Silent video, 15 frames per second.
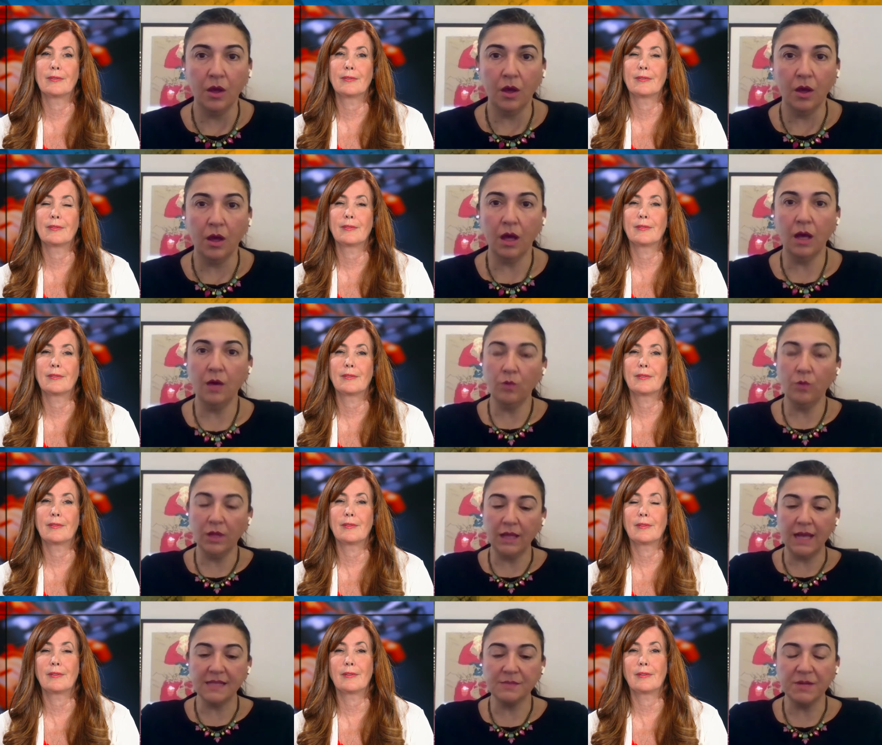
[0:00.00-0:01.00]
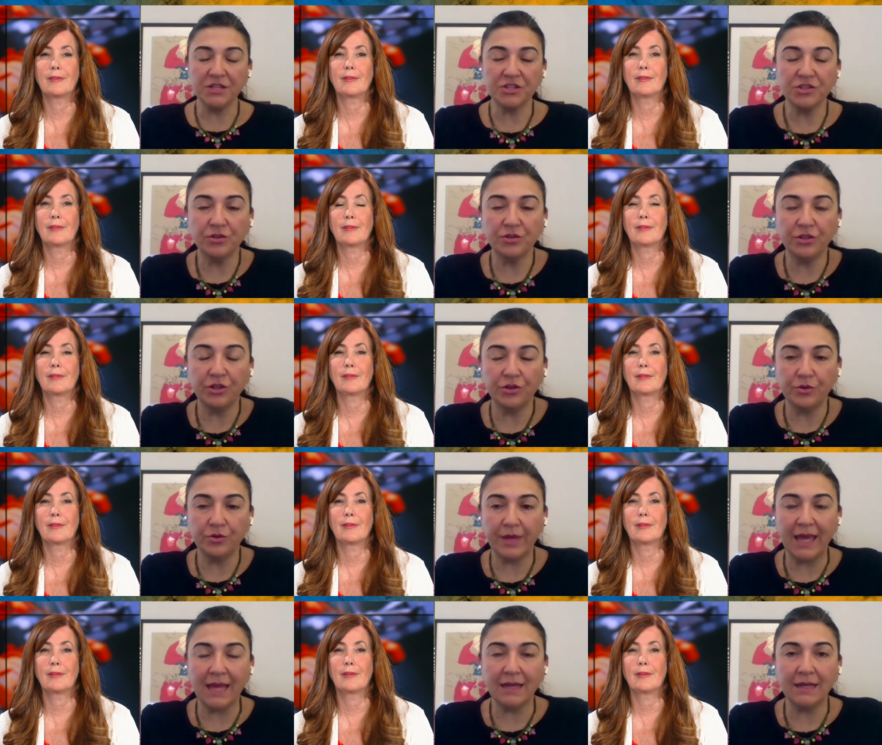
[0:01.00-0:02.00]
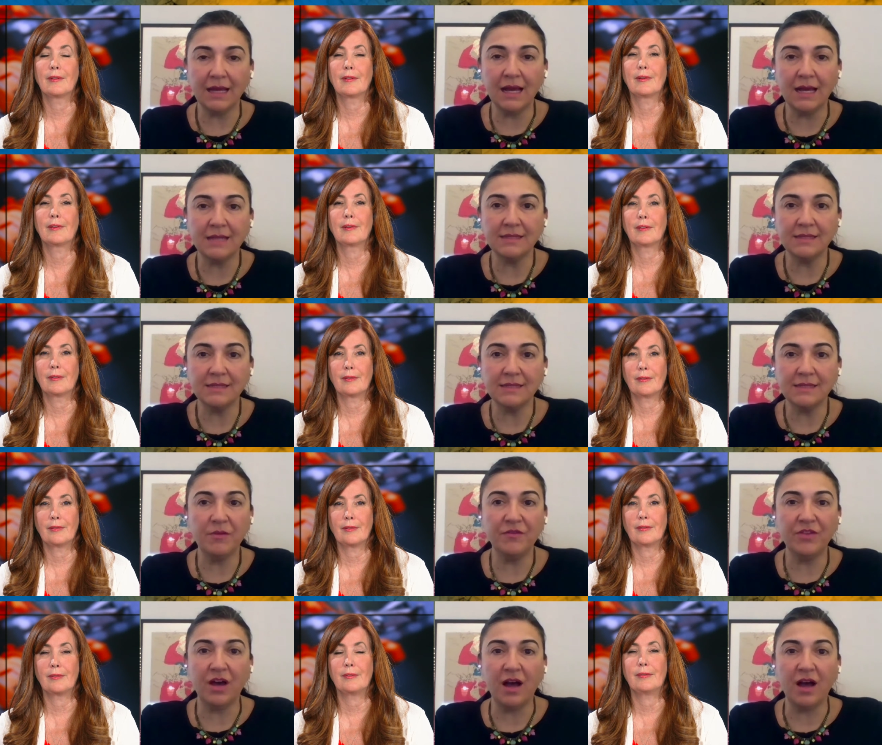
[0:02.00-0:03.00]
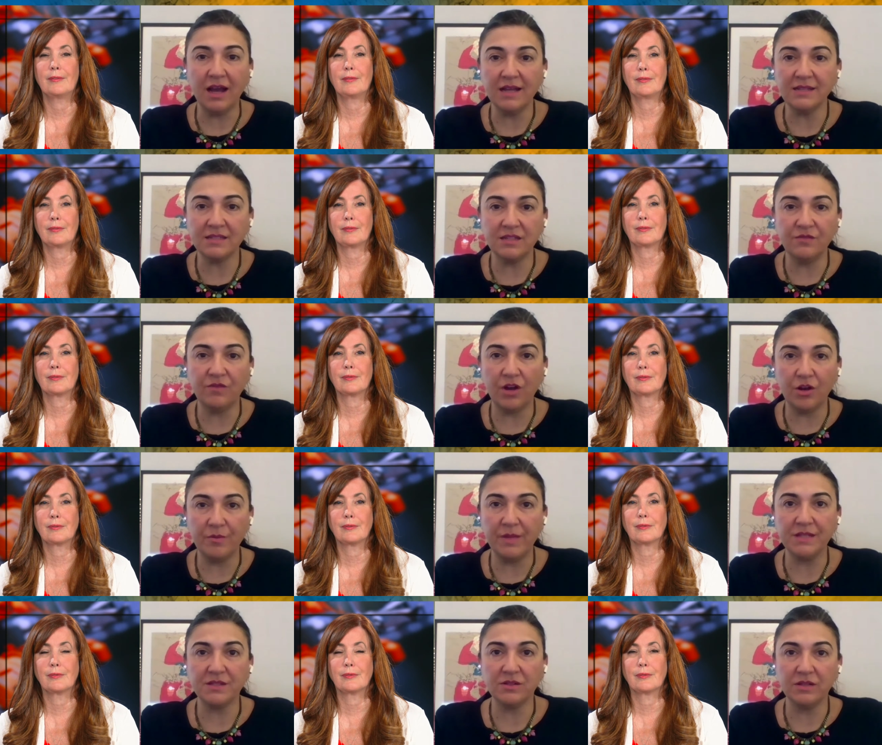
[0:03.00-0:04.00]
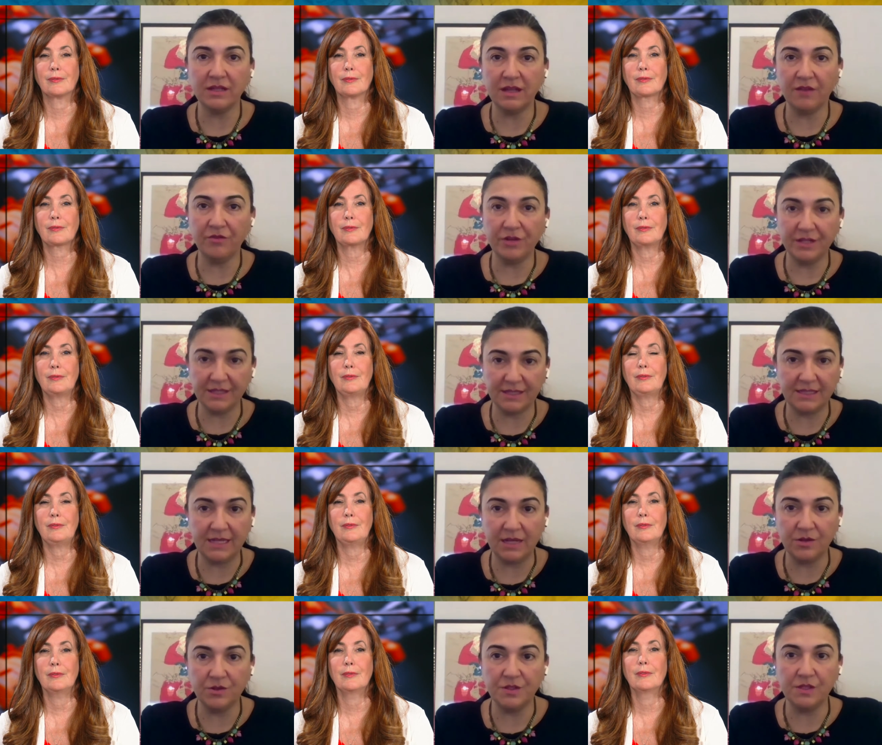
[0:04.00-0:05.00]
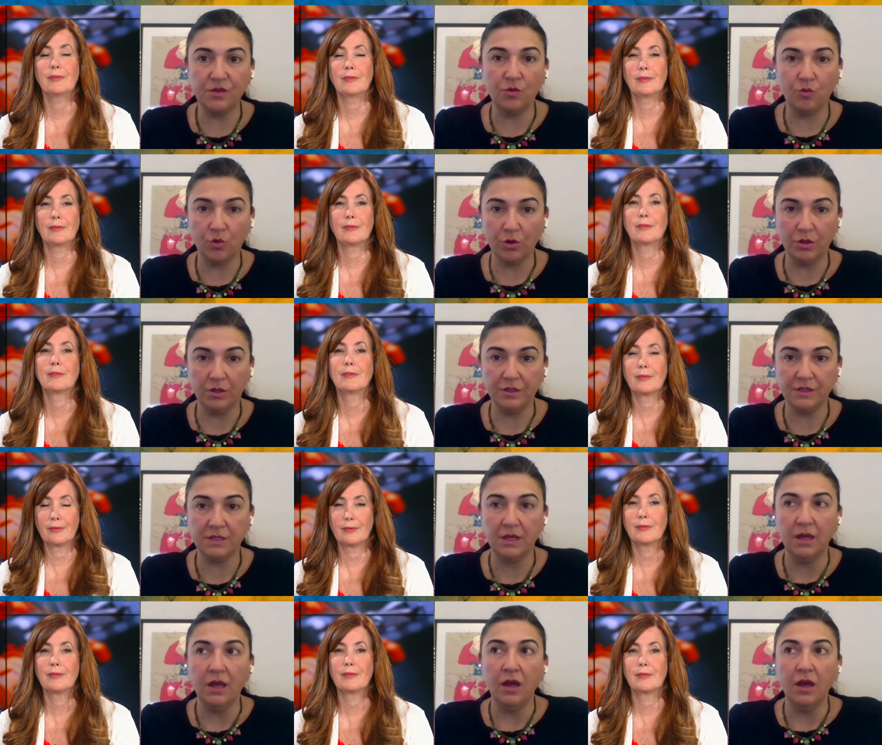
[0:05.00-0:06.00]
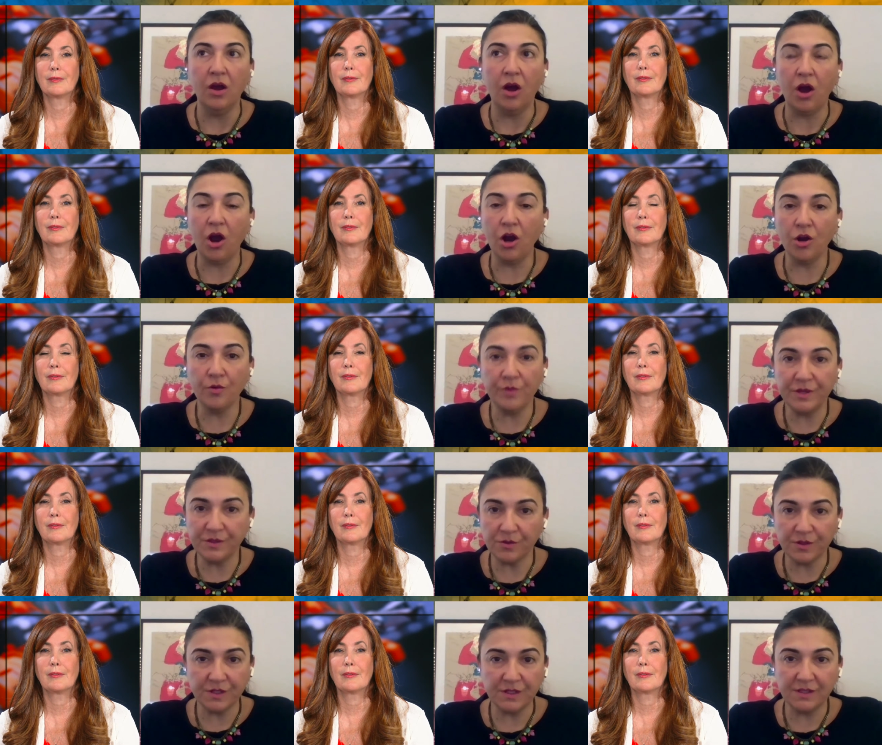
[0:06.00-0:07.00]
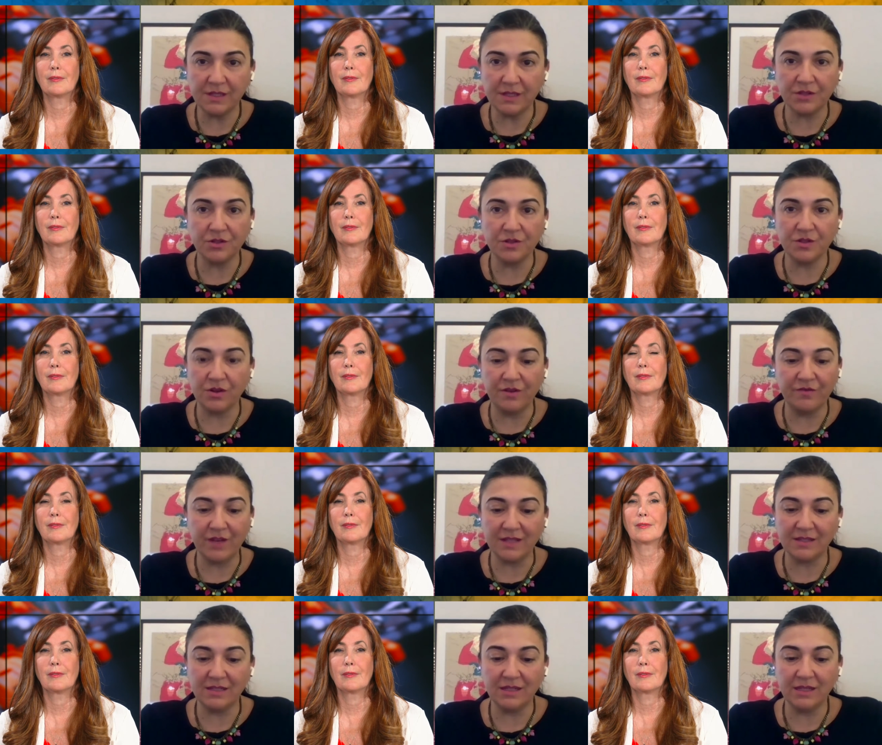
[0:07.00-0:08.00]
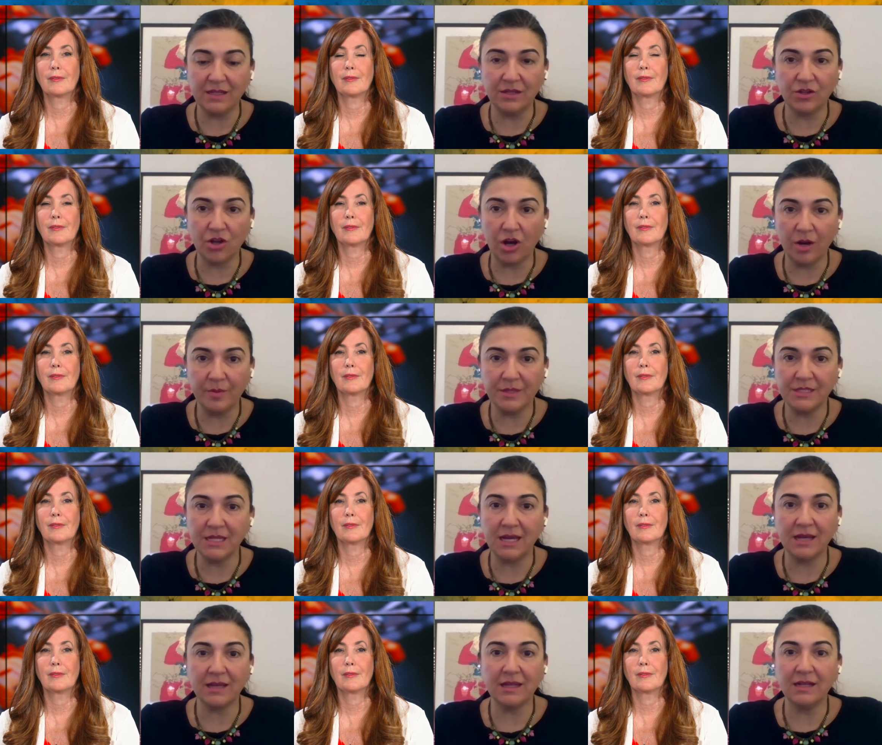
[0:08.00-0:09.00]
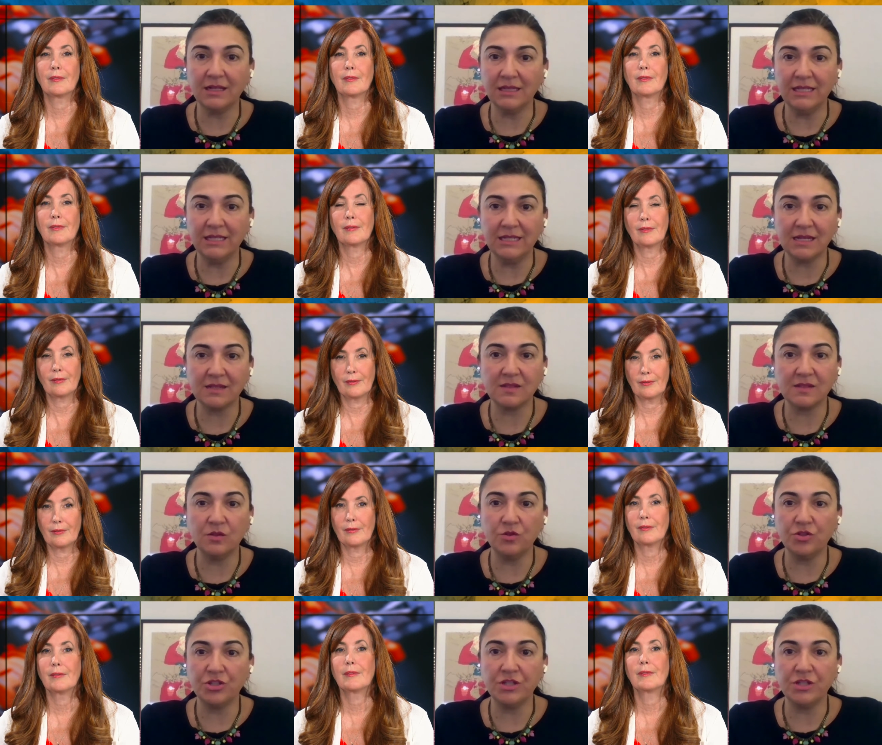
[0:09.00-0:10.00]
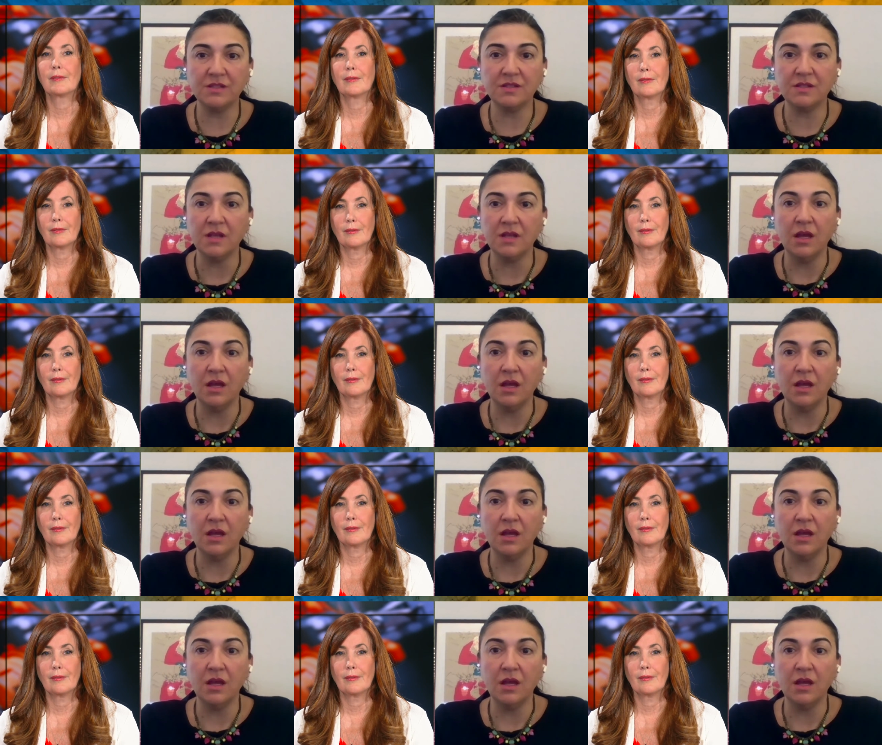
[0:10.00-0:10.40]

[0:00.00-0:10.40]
Speaker 1: Uh, well, as mentioned earlier, Canada has some of the highest environmental and governance standards in the world. Our resources sectors are investing in carbon tech and clean tech solutions